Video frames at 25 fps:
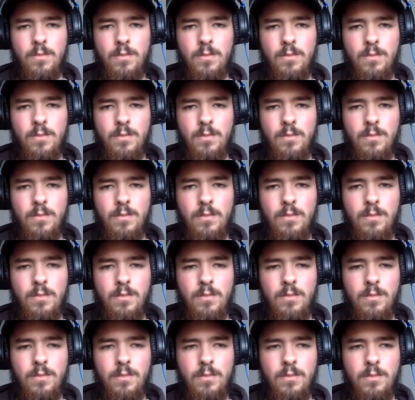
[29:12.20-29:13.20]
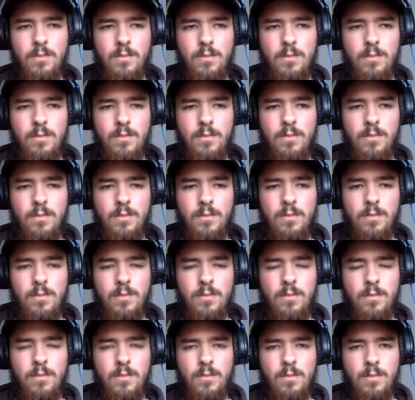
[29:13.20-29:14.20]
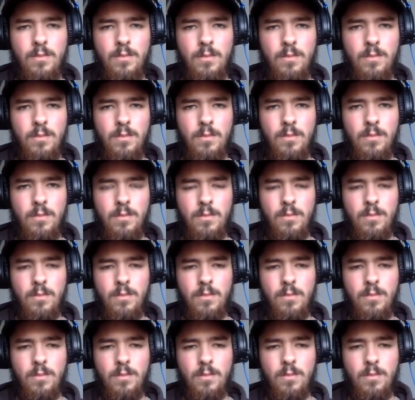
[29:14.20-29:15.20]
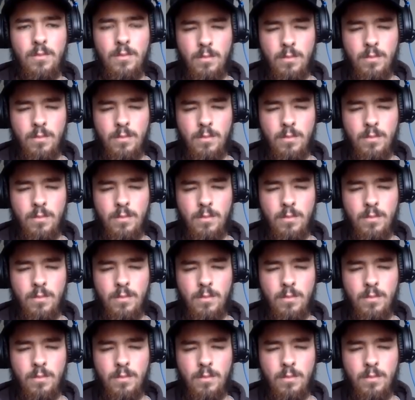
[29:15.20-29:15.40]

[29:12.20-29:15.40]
The person shown says nothing.